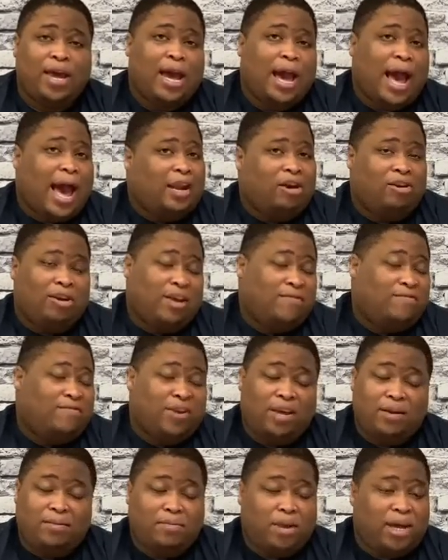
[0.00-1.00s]
I don't
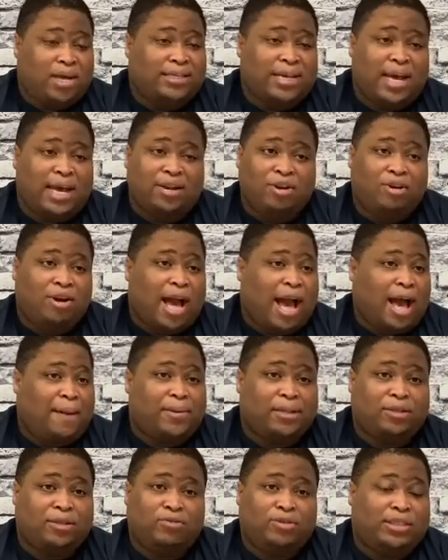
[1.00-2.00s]
envy it because I know God
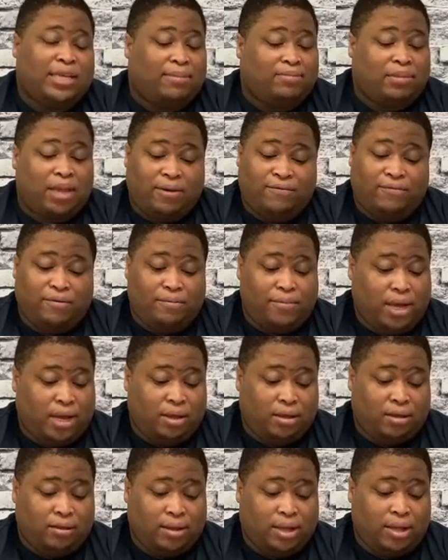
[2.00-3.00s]
about to do the same thing for me.
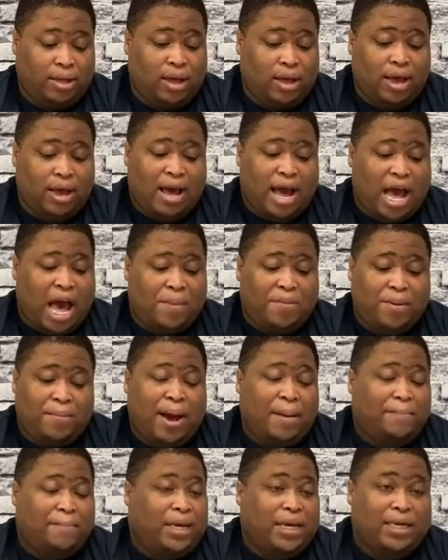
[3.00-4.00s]
I'm in
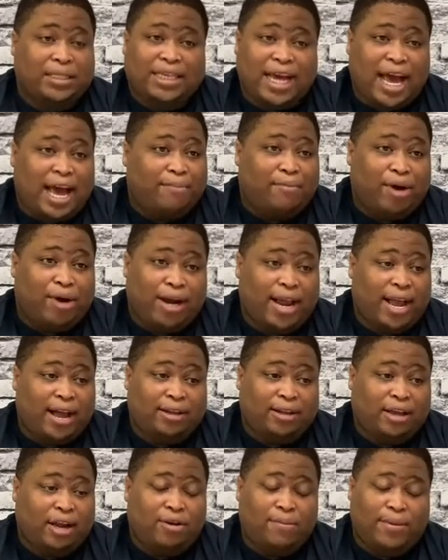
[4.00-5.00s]
my mean time right now.
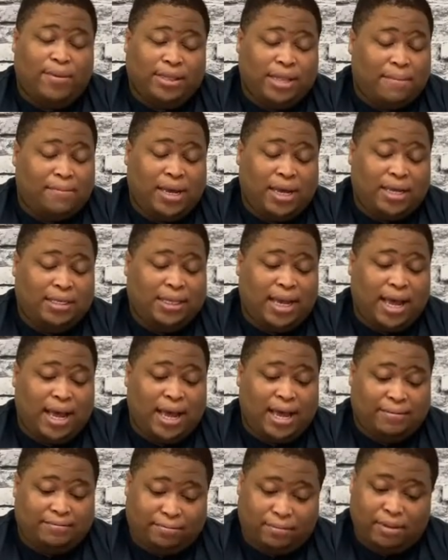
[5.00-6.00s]
Y'all know about that mean
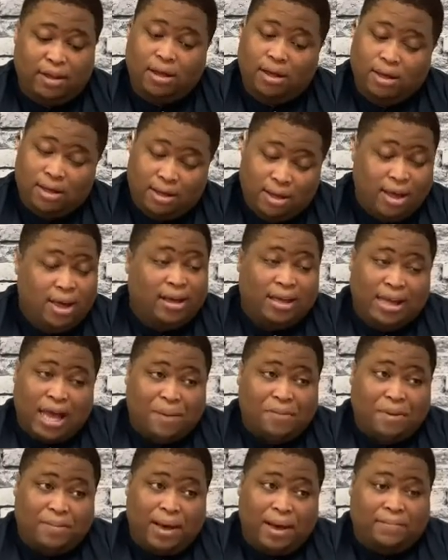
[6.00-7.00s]
time?
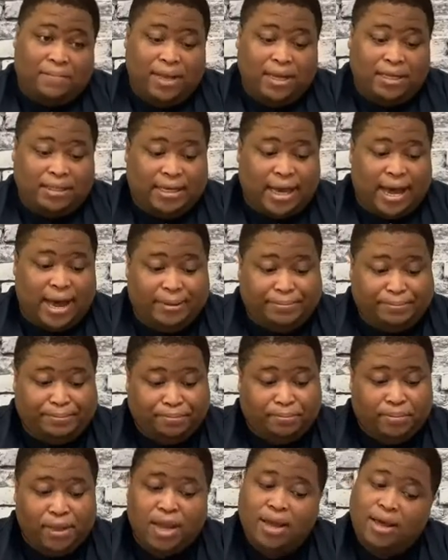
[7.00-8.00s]
I'm in my mean time.
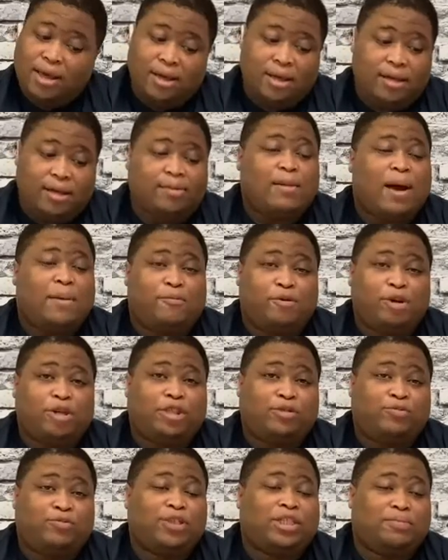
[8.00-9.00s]

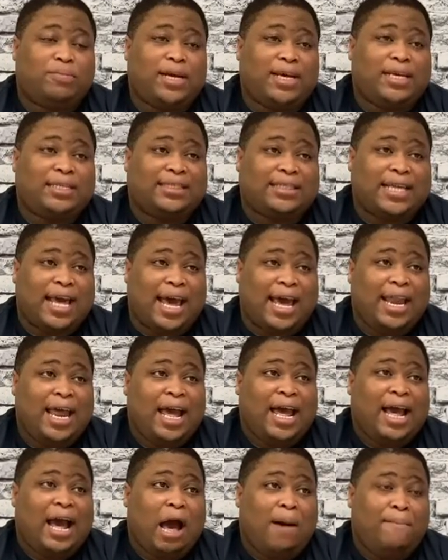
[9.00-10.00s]
Which means that
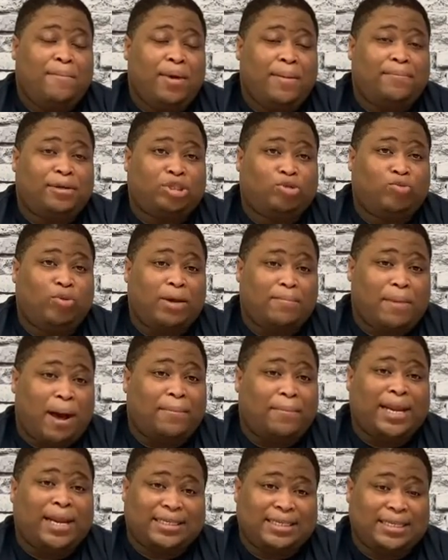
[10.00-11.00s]
I'm in between my
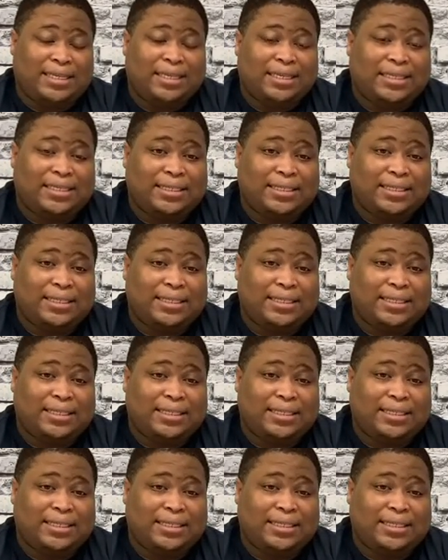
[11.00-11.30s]
blessings.